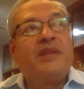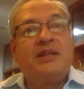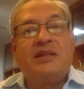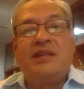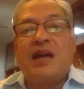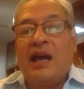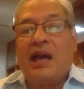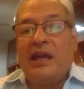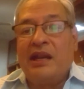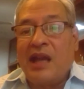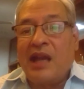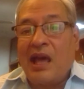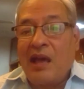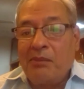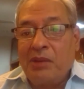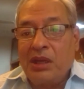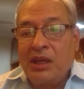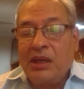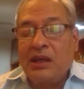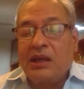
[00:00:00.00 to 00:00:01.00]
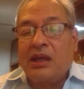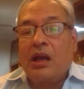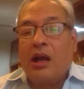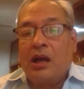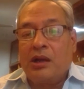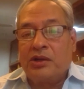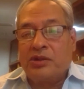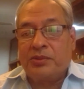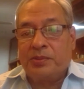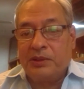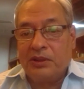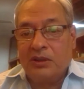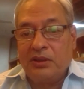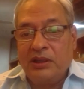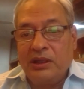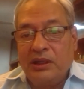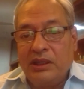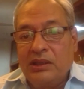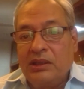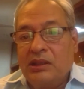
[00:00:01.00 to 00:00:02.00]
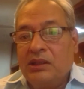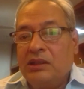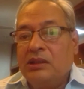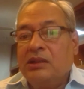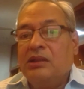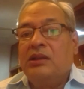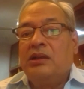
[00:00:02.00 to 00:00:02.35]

dynamic, entrepreneurial,